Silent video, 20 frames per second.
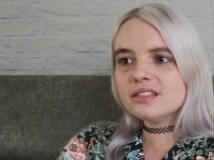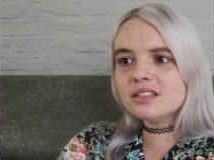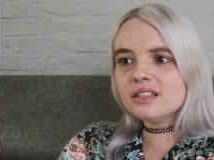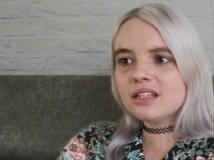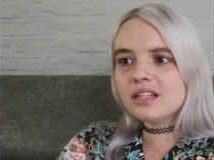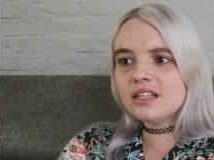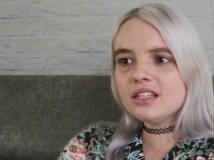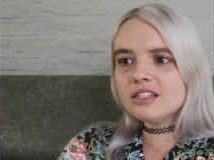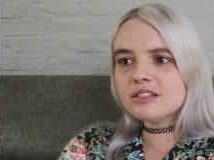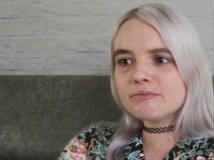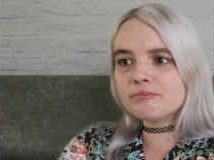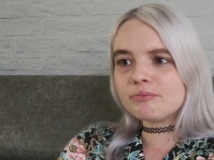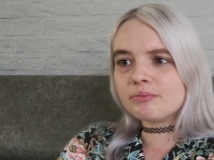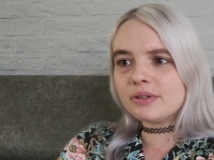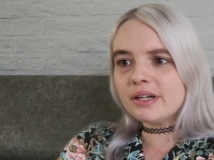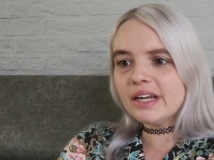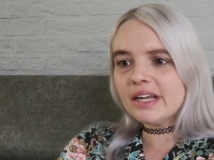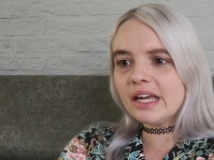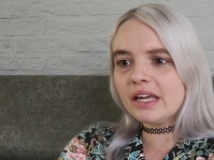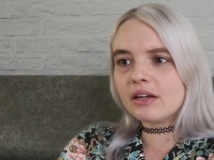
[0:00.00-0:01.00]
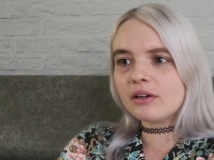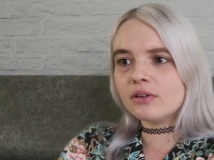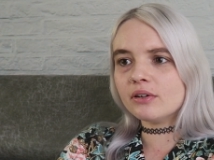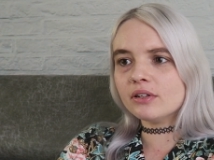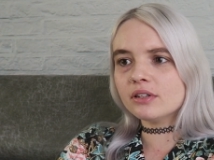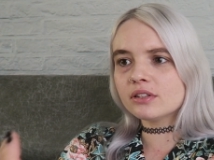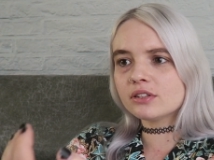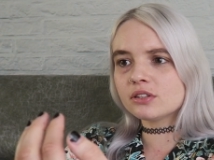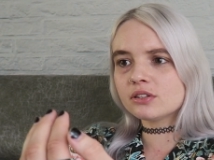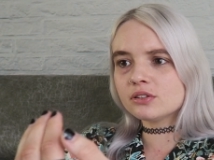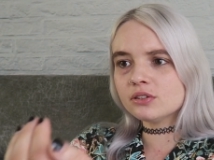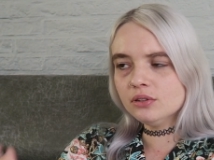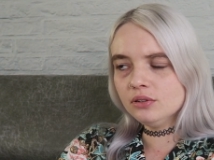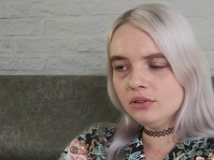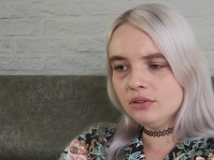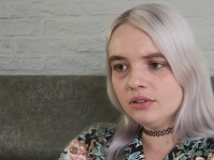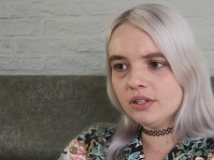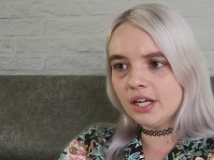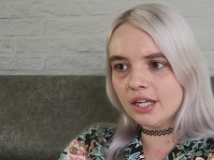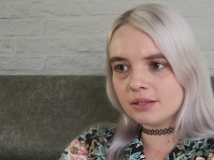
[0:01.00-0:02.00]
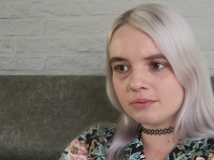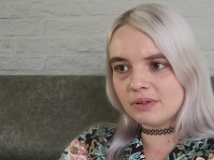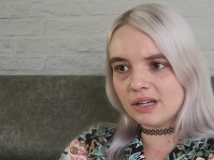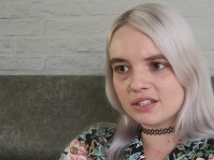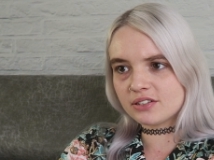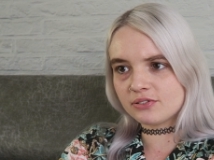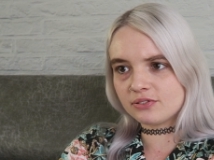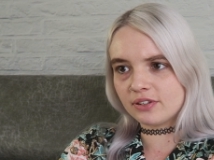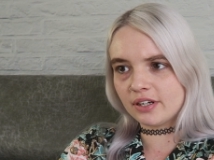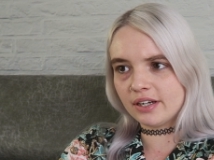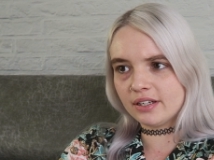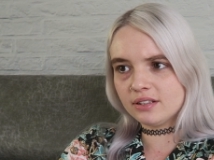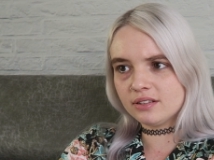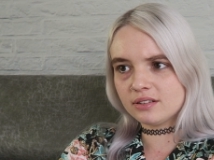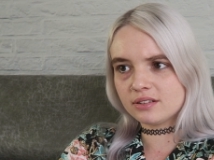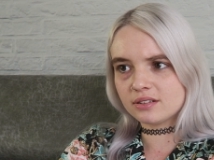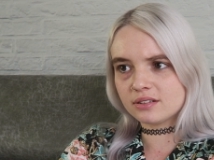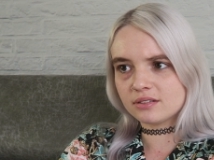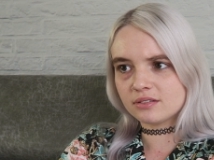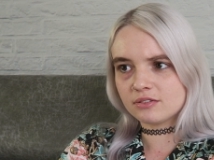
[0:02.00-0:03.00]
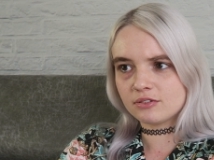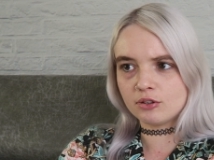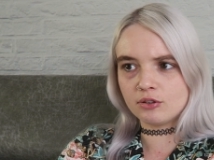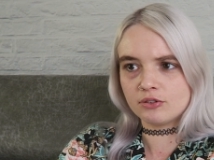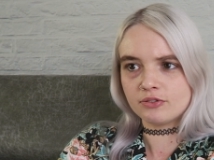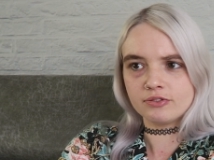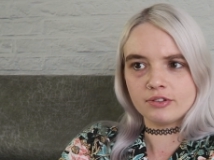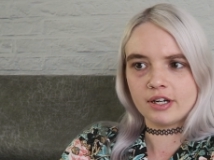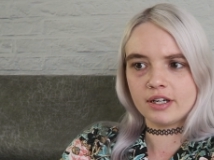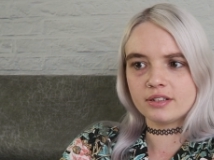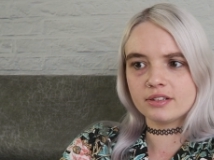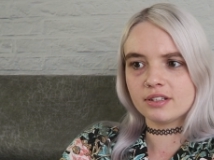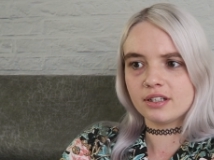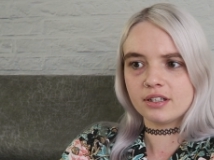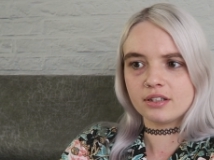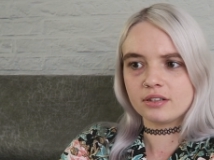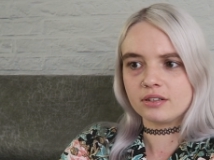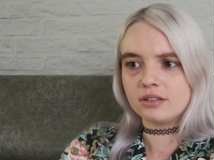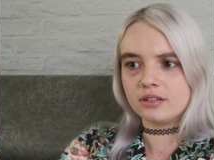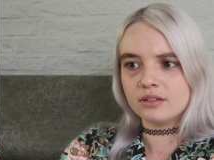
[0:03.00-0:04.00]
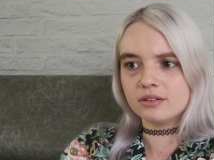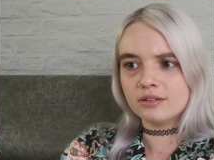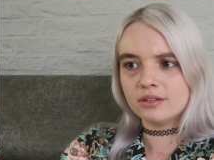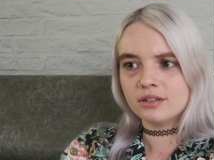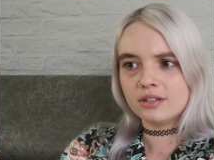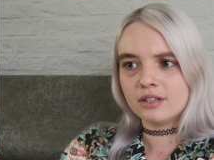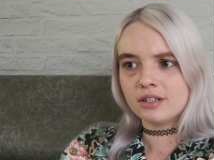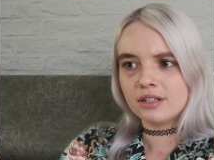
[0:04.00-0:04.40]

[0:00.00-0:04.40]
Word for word: he's bringing her to his best friend or friend, I don't know.